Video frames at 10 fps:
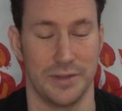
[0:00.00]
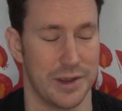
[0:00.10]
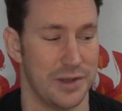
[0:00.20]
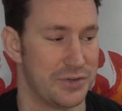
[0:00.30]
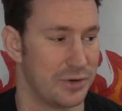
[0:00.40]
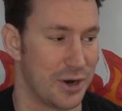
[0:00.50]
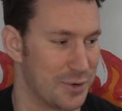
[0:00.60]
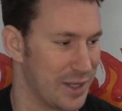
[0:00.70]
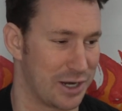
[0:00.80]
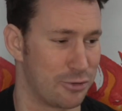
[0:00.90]
They also
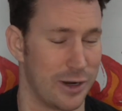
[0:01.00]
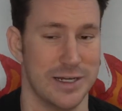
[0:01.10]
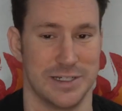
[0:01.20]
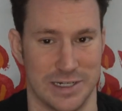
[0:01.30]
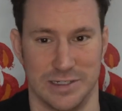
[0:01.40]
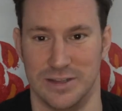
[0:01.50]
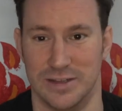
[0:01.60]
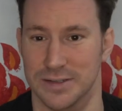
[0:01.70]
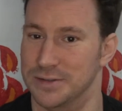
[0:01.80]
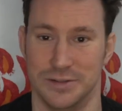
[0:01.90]
go like crazy into
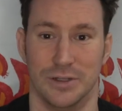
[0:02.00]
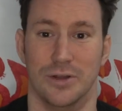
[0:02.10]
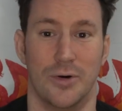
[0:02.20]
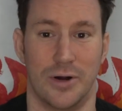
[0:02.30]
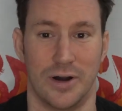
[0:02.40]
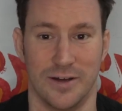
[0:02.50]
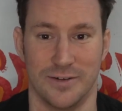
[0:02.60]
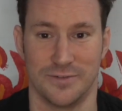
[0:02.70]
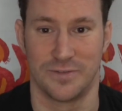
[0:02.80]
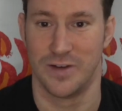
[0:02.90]
the lore
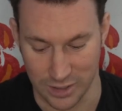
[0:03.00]
of